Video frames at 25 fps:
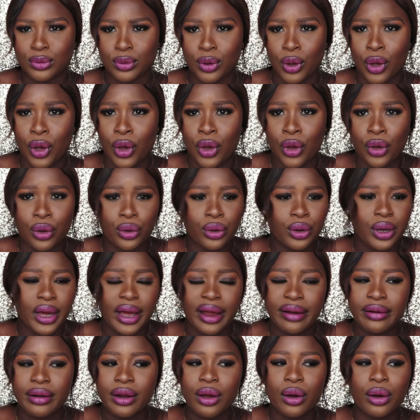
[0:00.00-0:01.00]
to
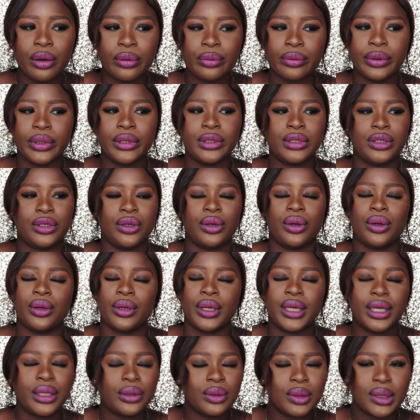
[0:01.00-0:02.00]
carry on with
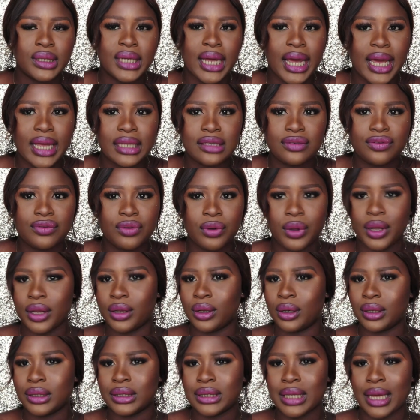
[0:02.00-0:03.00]
your keto diet for
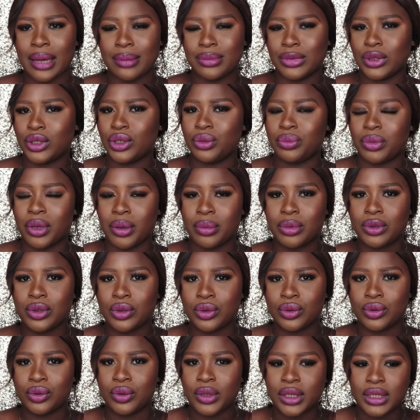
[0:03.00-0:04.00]
a long time, you should be able
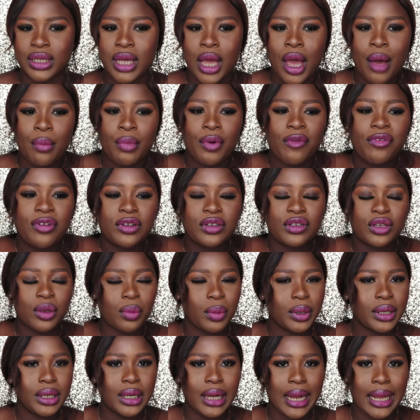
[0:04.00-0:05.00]
to do it. But for
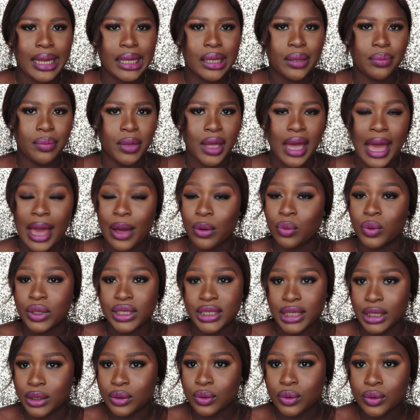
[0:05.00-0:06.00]
somebody like me, I
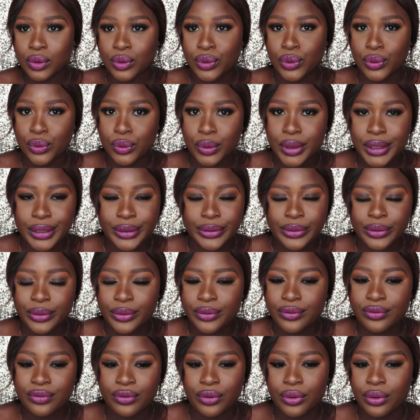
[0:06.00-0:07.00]
wish I could do
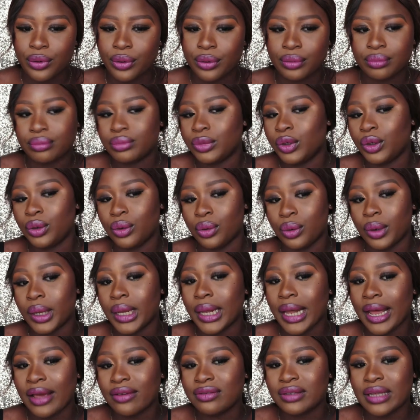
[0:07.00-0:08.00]
keto for, you know,
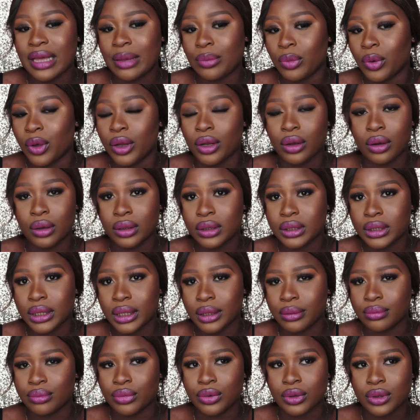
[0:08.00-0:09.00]
a lifetime or a long
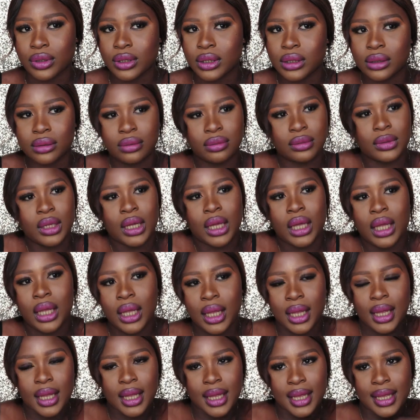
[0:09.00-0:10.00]
term, but
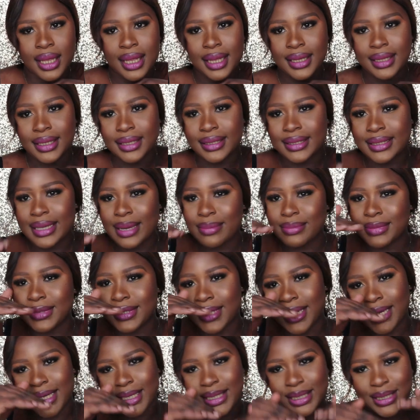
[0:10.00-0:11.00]
the
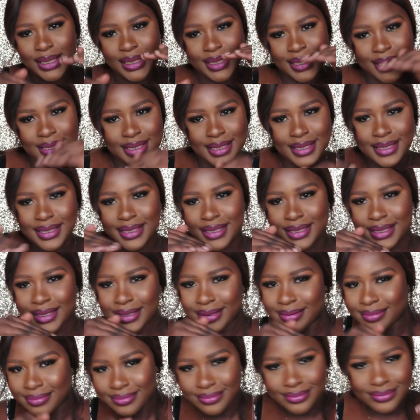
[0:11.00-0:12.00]

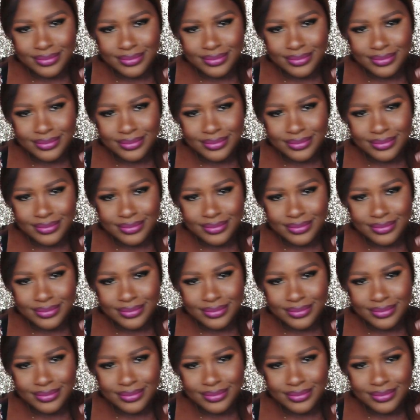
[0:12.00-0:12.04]
temptations.